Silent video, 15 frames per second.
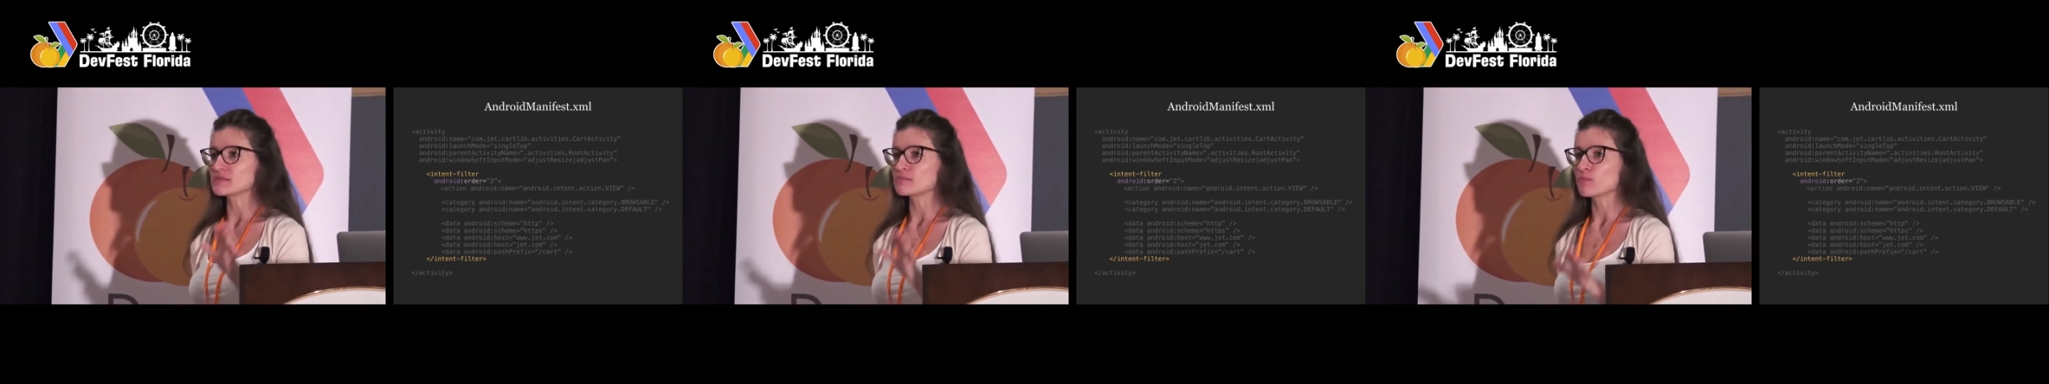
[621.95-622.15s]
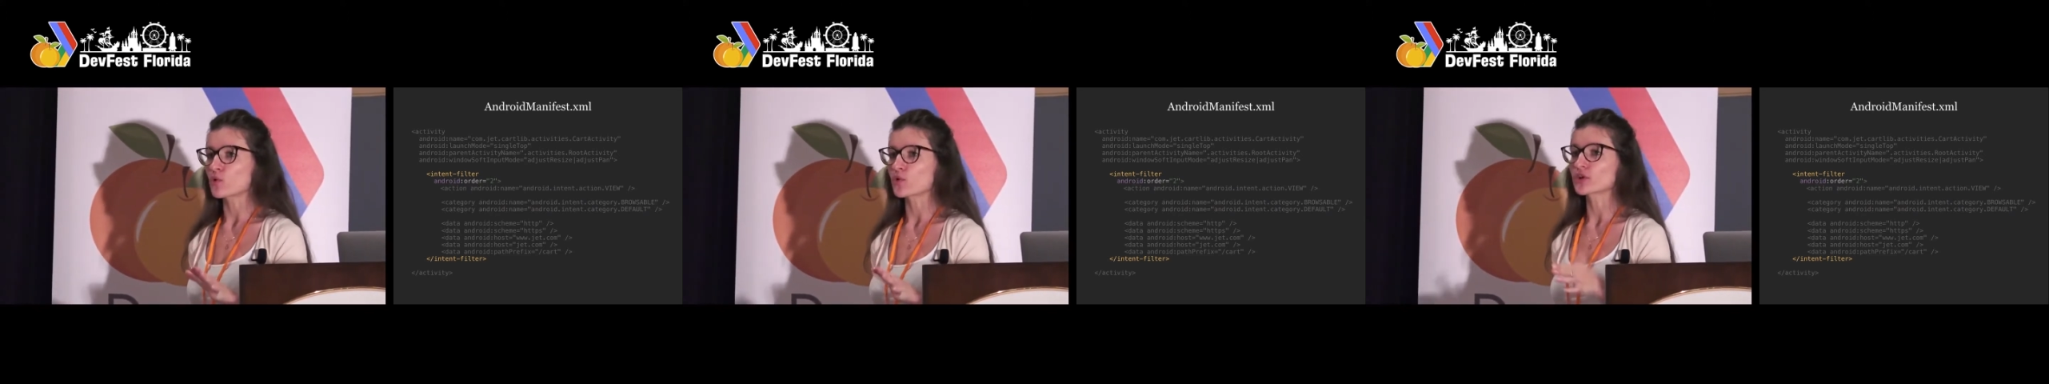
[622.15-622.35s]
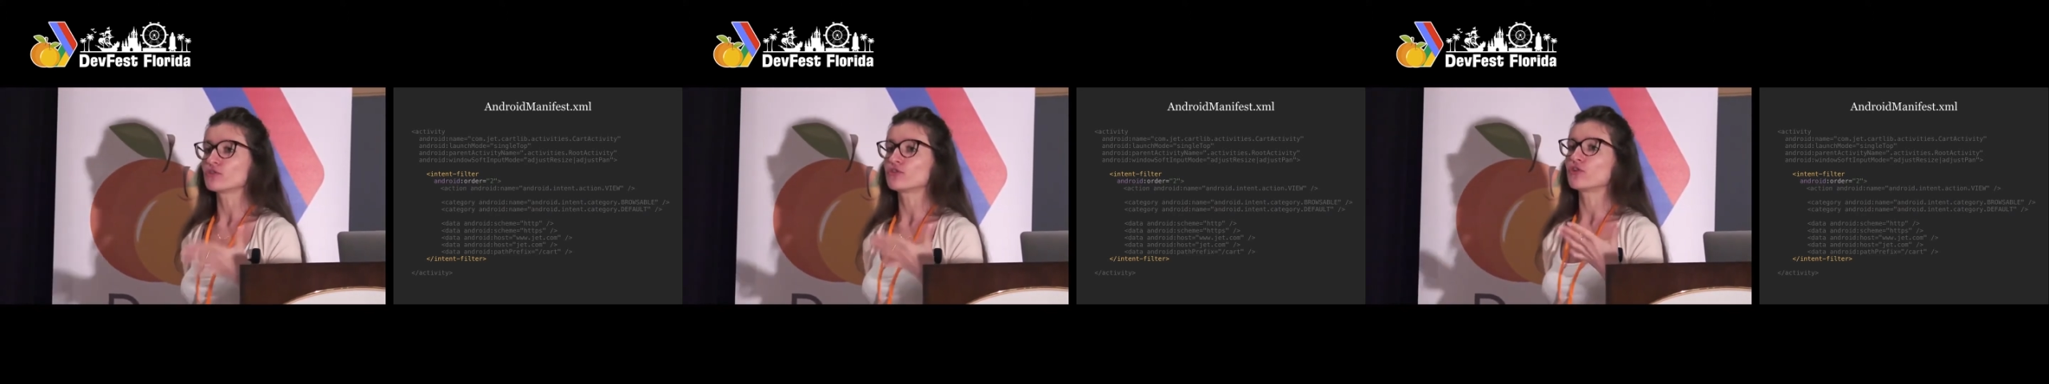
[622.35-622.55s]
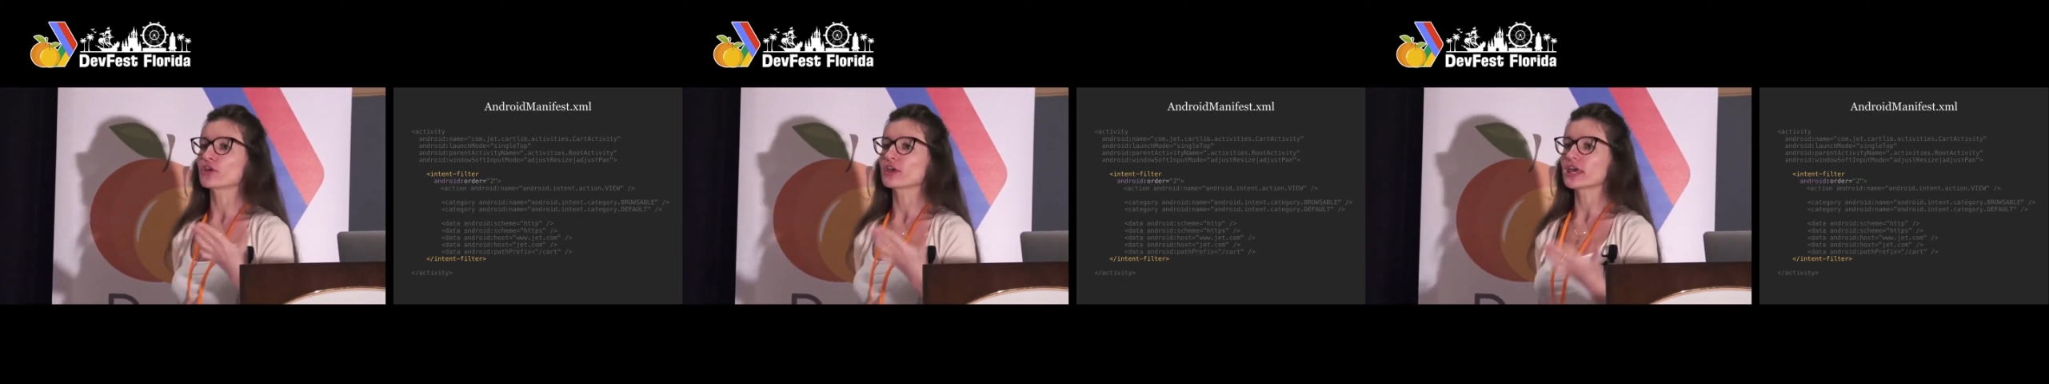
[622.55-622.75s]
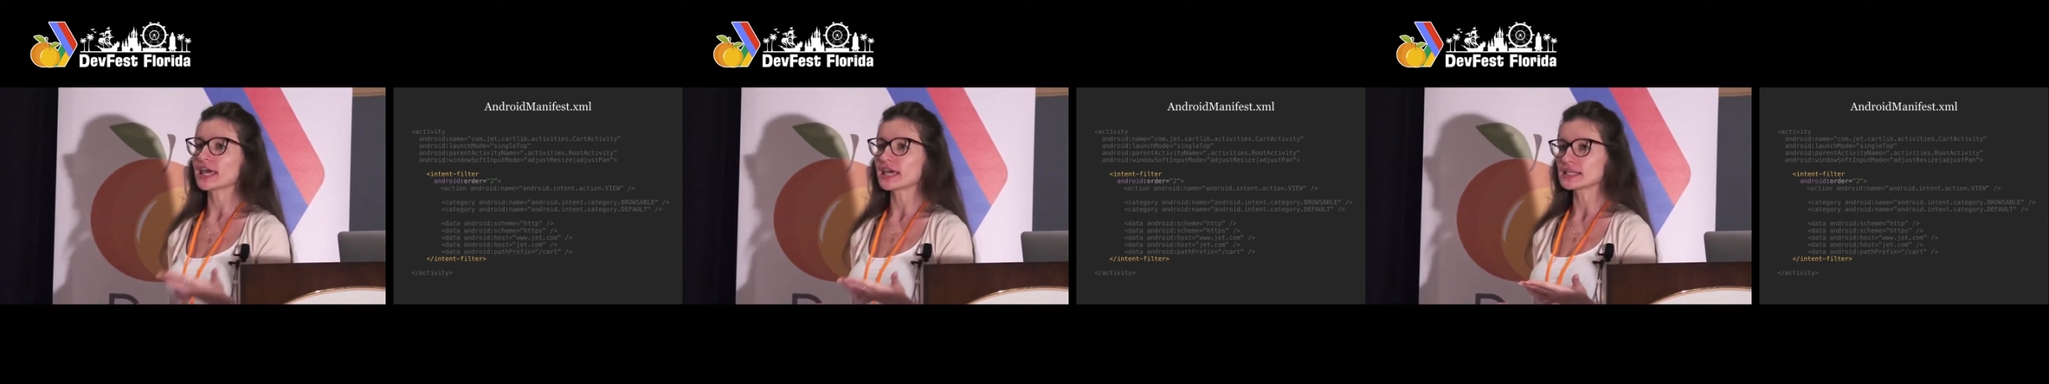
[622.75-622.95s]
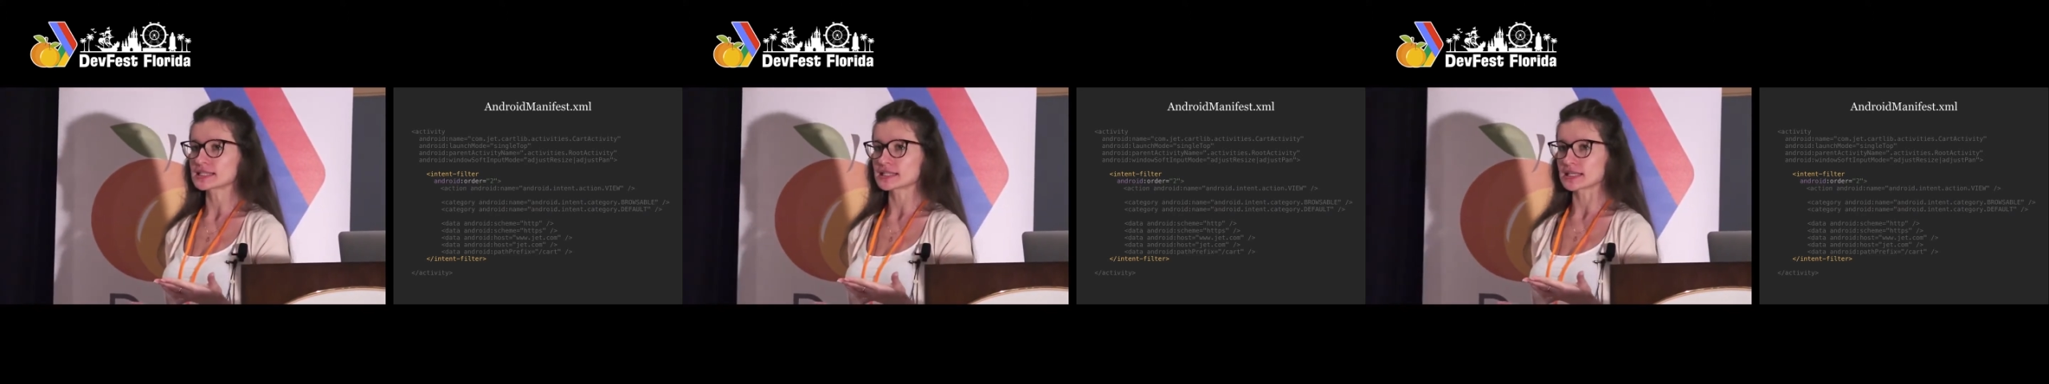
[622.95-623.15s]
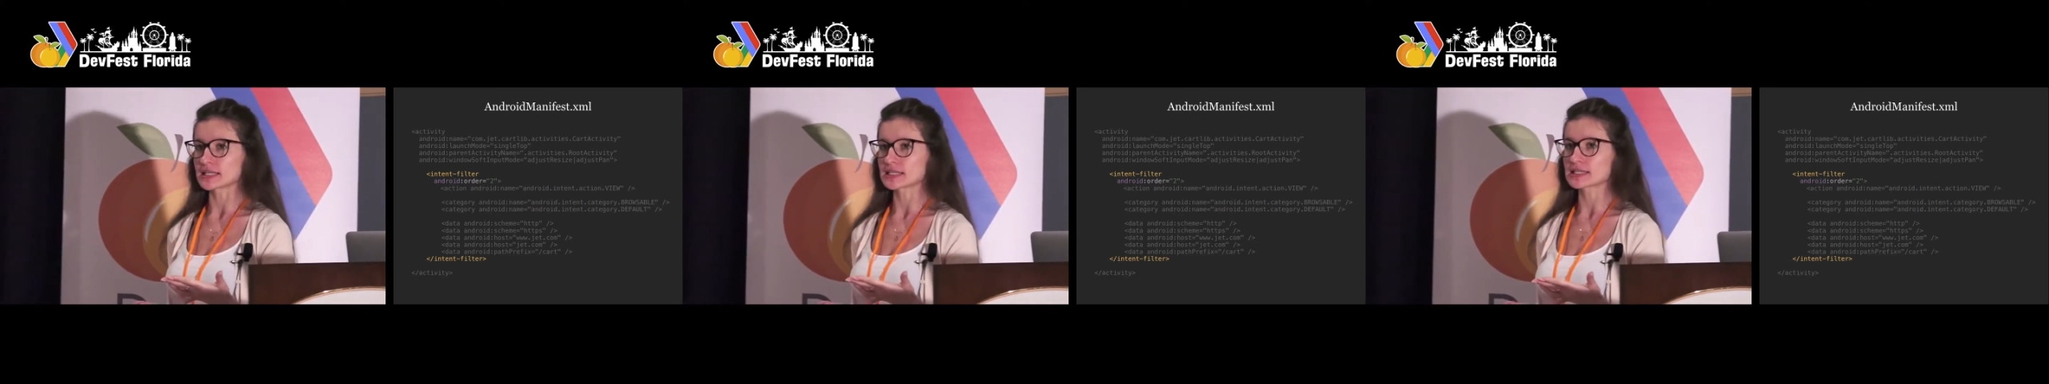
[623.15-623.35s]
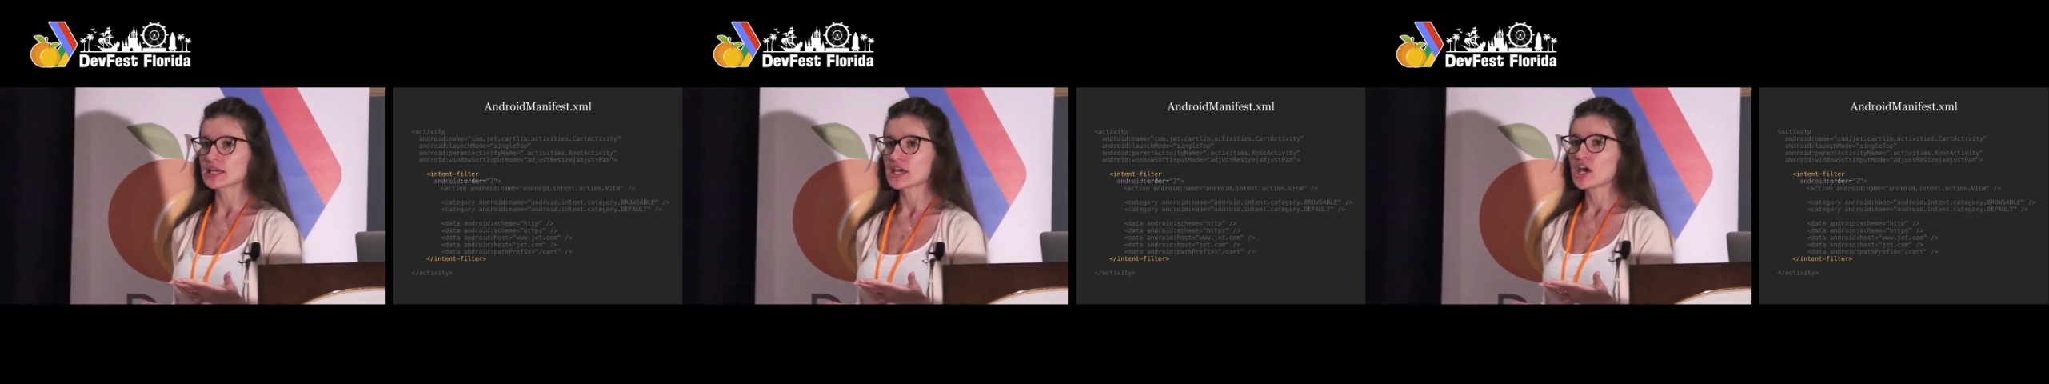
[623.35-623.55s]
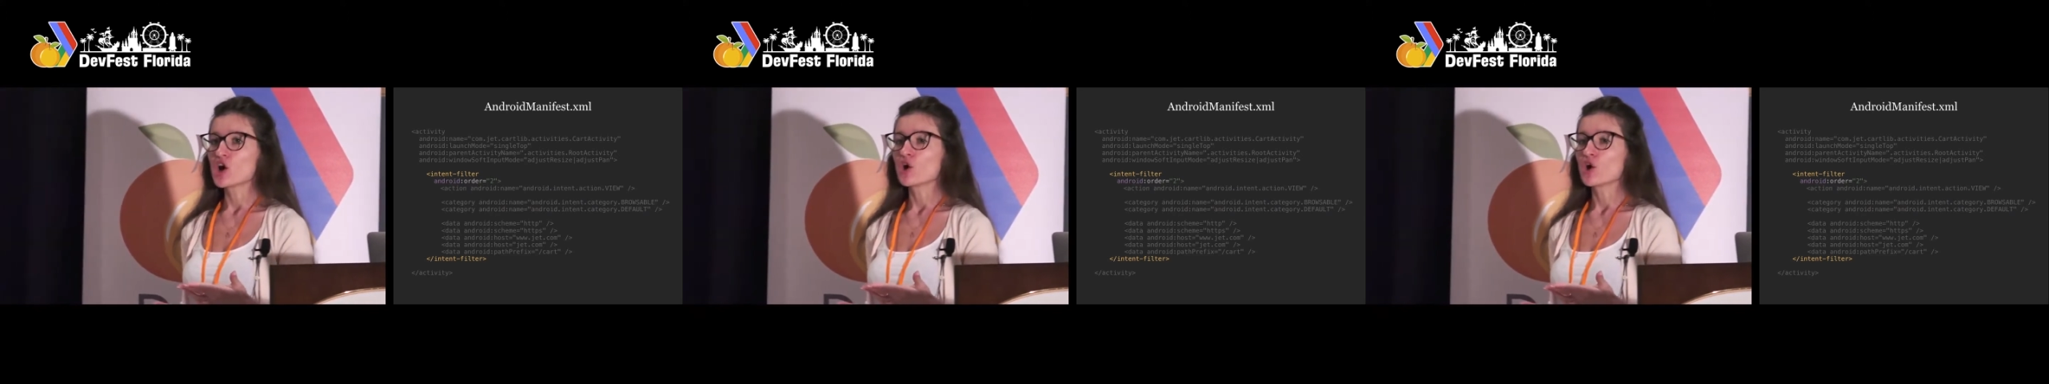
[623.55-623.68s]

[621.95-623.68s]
important for cases